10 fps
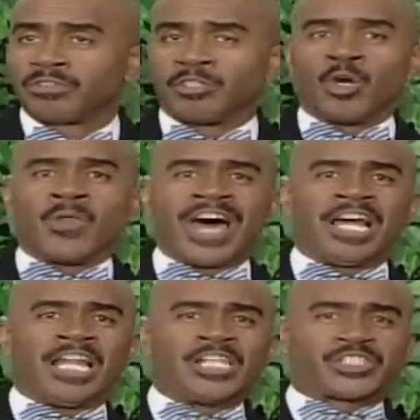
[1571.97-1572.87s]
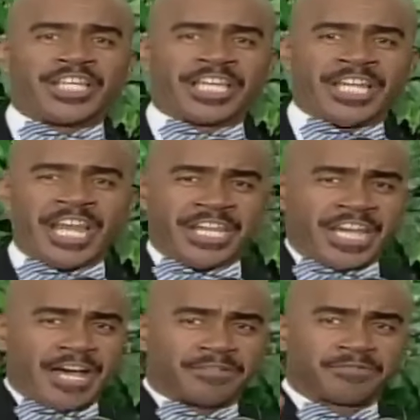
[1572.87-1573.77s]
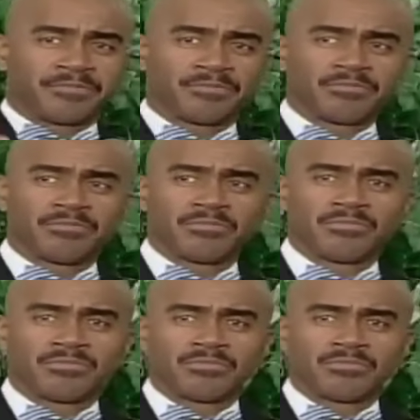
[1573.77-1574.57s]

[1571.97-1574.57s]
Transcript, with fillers: You that are listening in India. Mm -hmm.